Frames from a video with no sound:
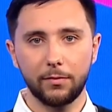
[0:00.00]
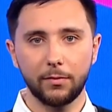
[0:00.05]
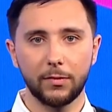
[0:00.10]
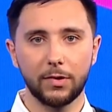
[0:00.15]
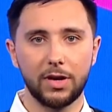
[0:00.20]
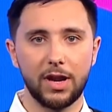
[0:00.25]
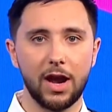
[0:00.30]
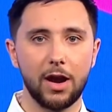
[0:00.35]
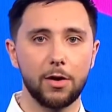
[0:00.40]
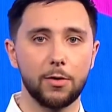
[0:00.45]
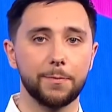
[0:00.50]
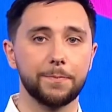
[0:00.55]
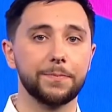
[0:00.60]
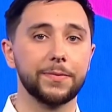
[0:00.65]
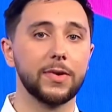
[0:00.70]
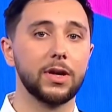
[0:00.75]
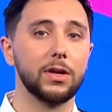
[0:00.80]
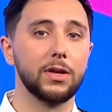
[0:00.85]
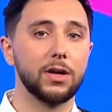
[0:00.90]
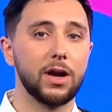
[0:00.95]
Now,
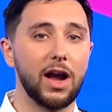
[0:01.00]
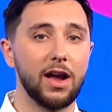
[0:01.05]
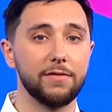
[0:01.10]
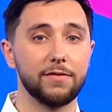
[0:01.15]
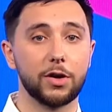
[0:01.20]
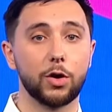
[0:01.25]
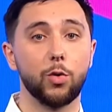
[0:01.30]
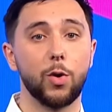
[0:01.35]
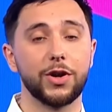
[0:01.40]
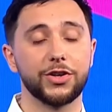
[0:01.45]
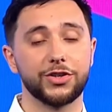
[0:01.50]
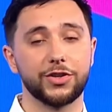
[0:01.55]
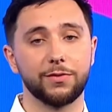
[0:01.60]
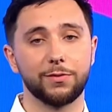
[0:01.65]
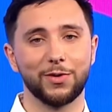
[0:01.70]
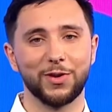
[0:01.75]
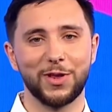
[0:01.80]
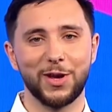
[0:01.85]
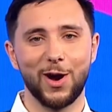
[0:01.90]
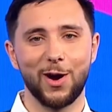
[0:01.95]
I have a question
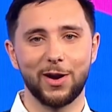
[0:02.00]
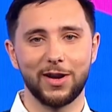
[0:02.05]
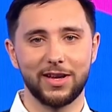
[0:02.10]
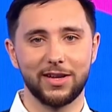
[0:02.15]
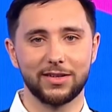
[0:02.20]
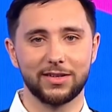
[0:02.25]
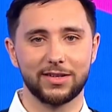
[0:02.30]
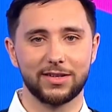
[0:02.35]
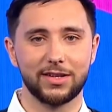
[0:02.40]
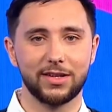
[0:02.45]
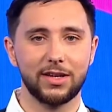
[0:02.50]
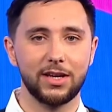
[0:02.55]
for the audience.